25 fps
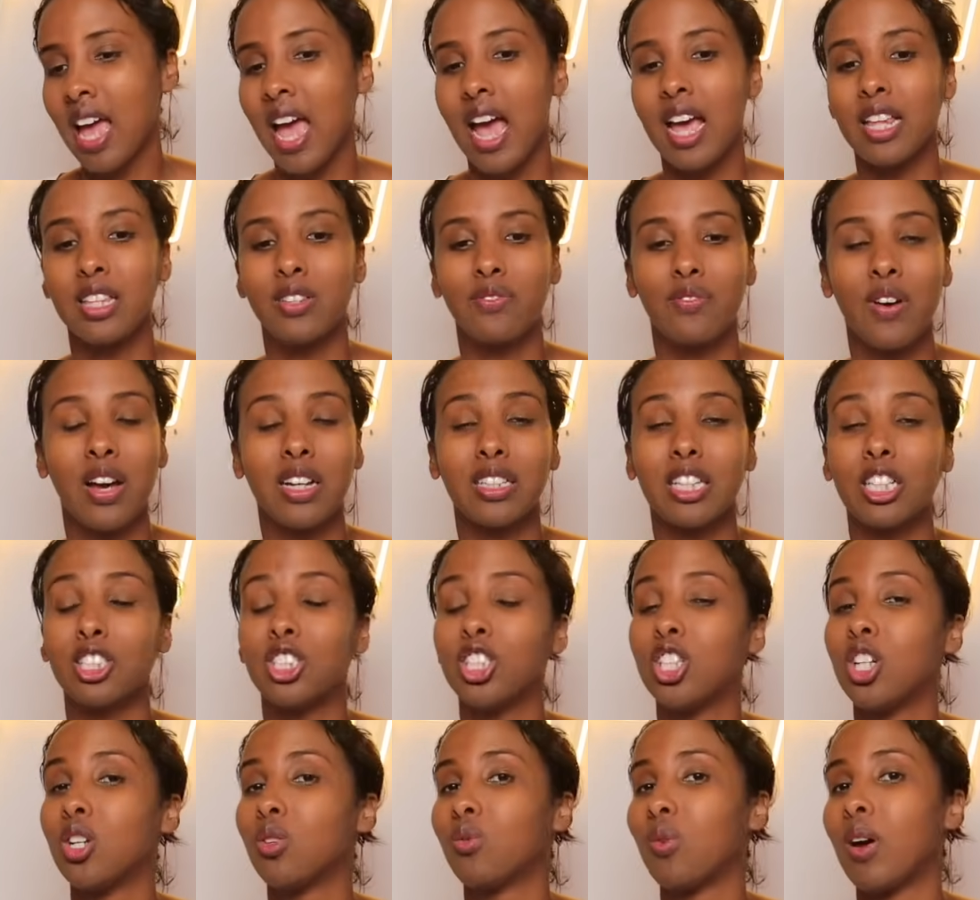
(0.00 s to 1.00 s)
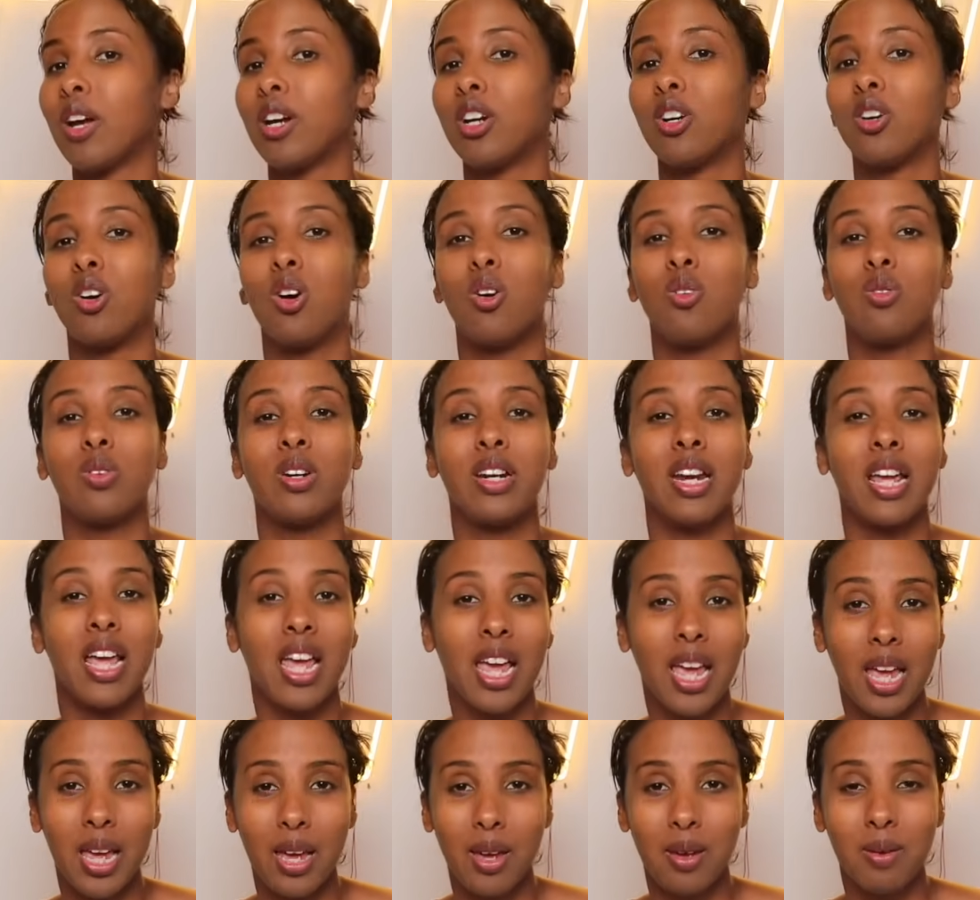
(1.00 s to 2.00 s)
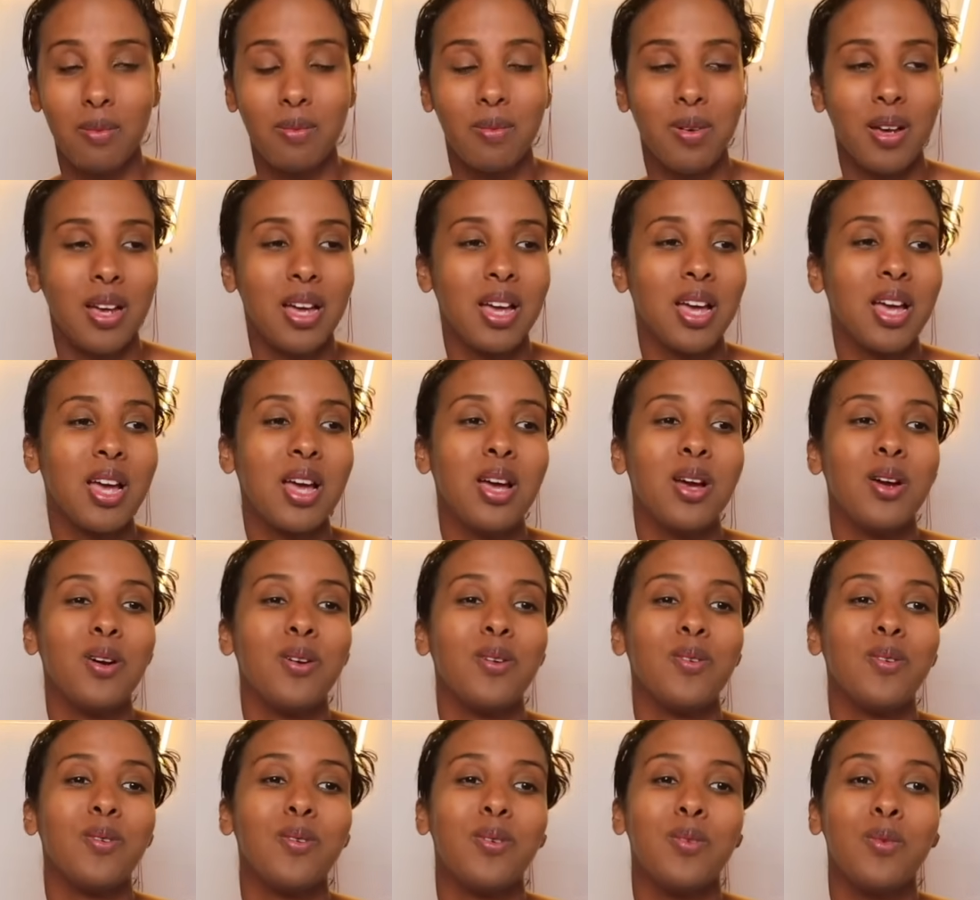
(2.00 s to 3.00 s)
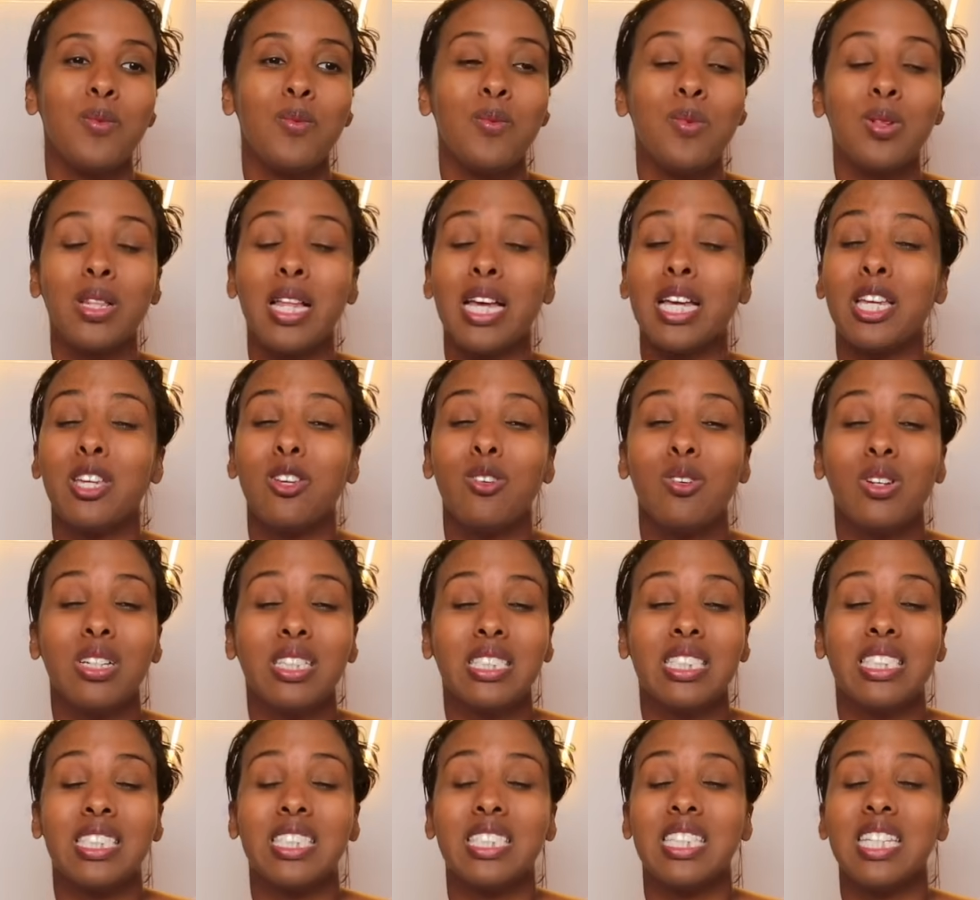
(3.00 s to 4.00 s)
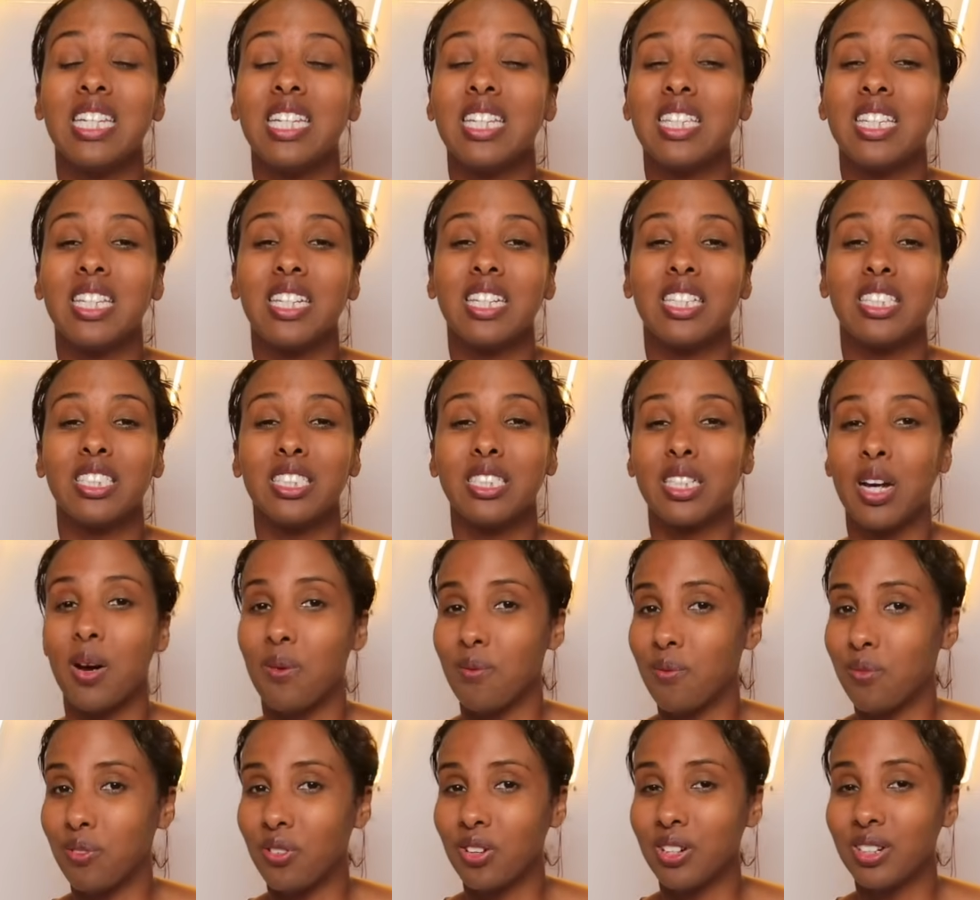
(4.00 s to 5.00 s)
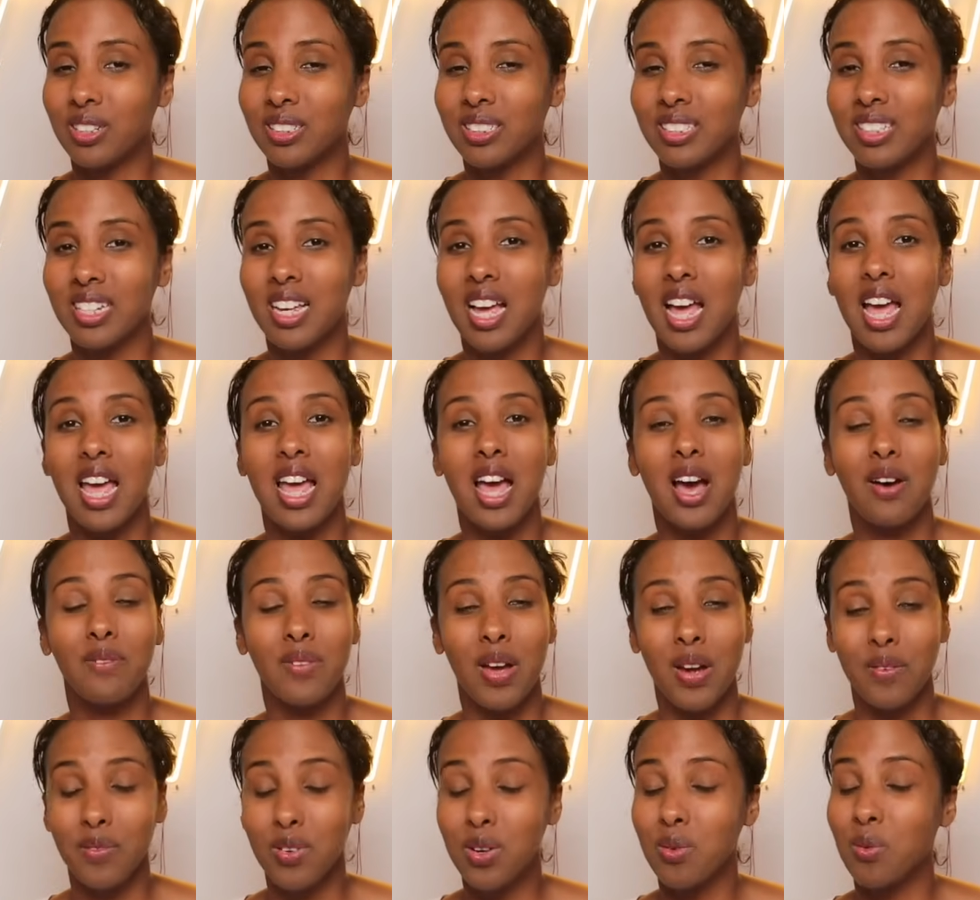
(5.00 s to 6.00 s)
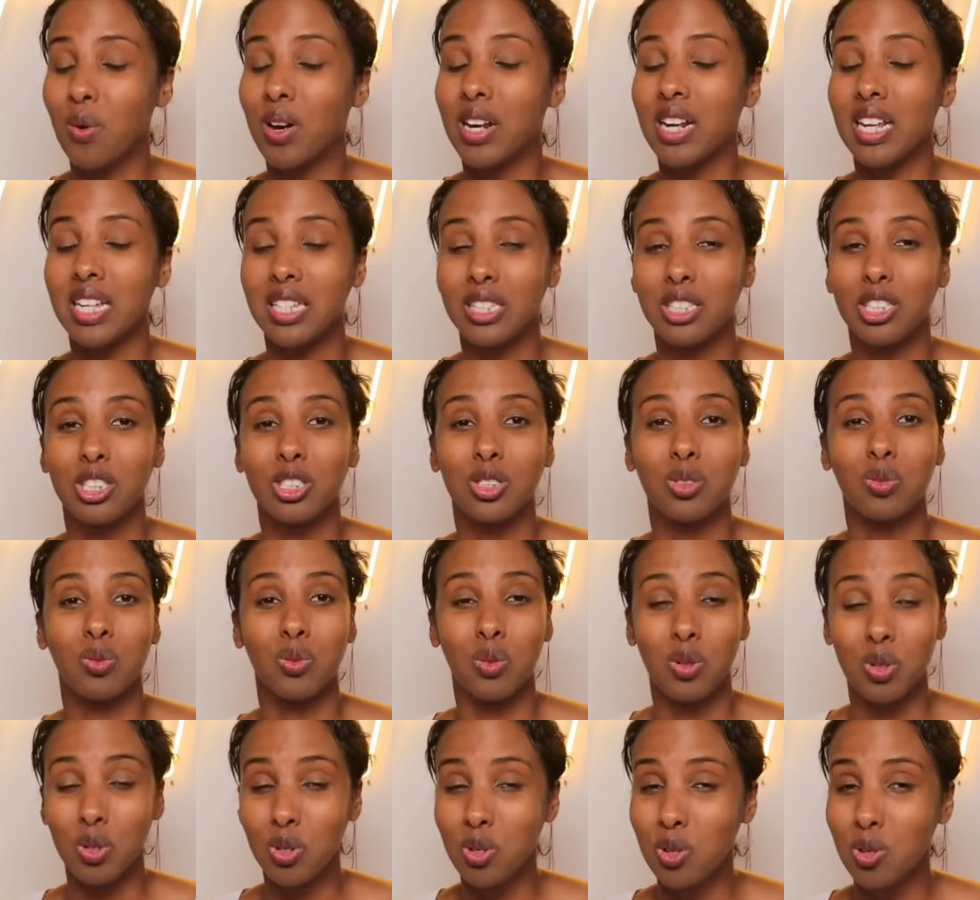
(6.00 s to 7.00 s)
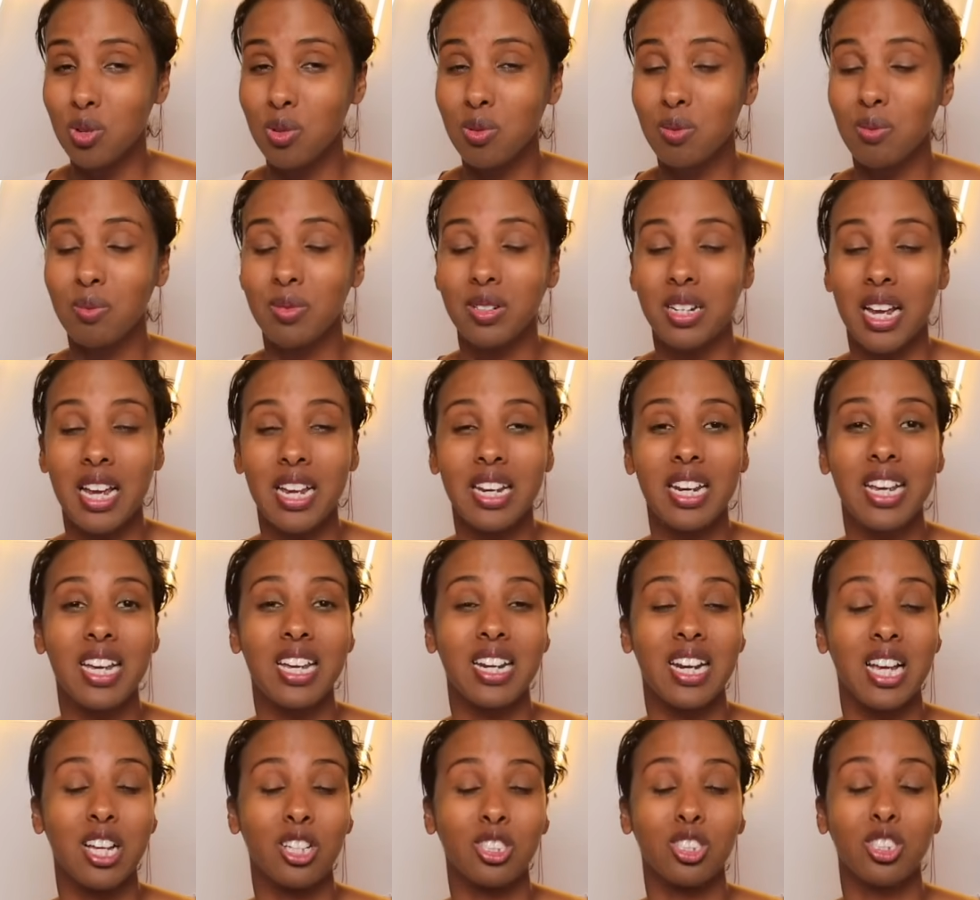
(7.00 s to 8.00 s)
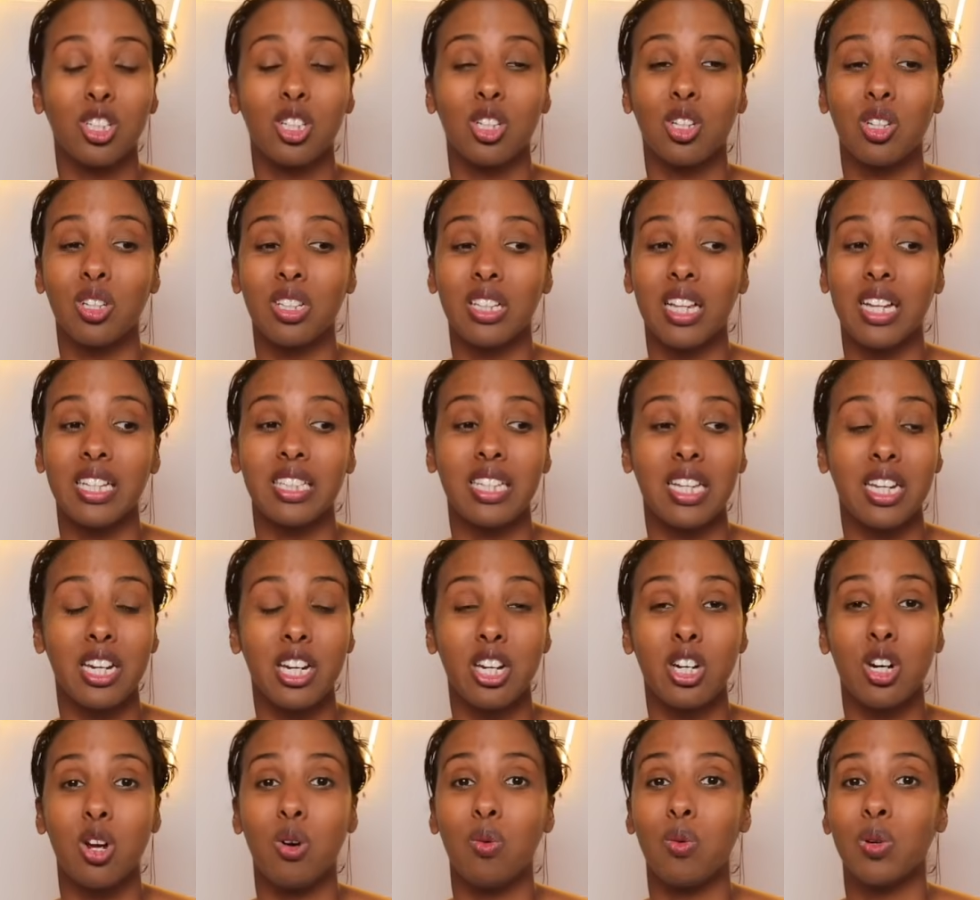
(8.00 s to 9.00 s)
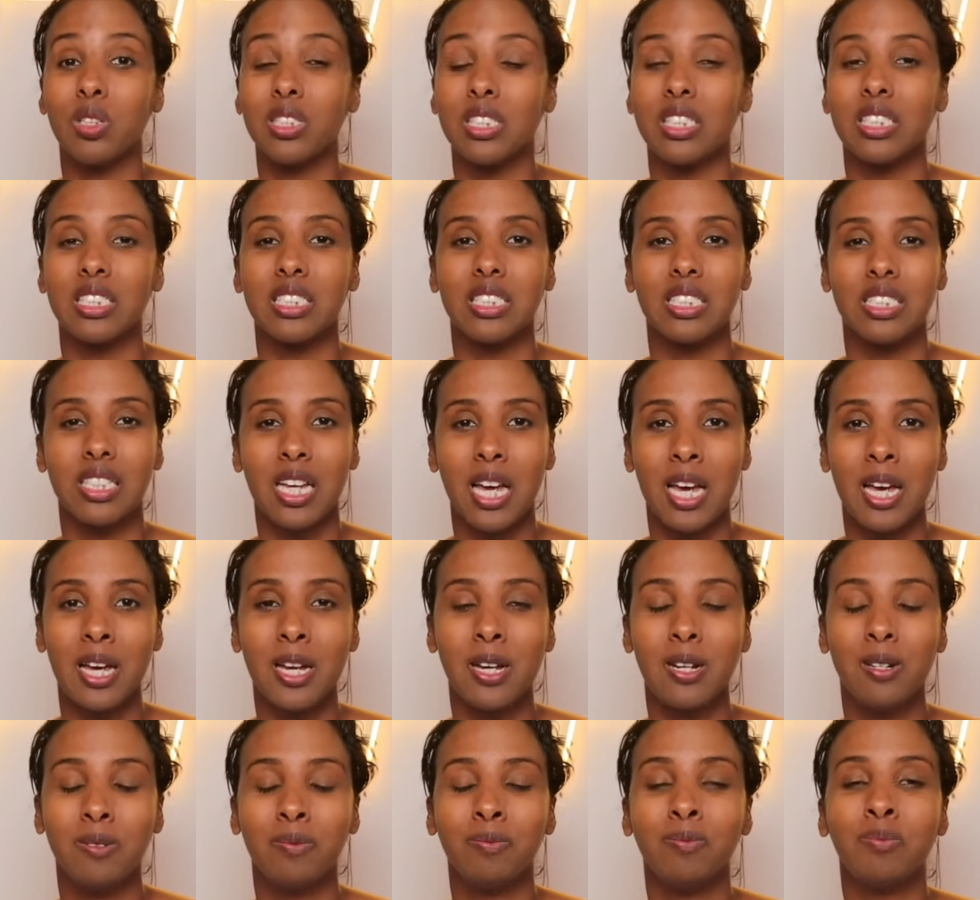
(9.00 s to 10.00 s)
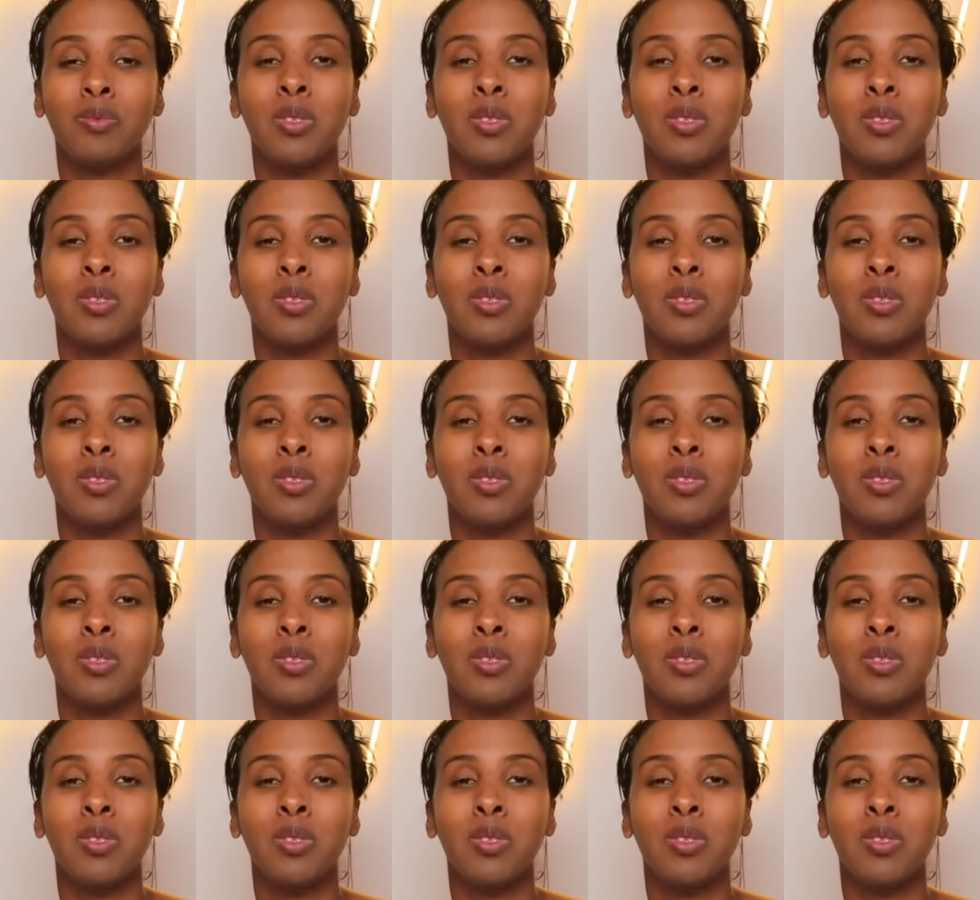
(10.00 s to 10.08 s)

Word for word: And the fact that she could write her own name, like you could see the discomfort of everyone in this room. Dede and Elsa looked like they didn't know what to say.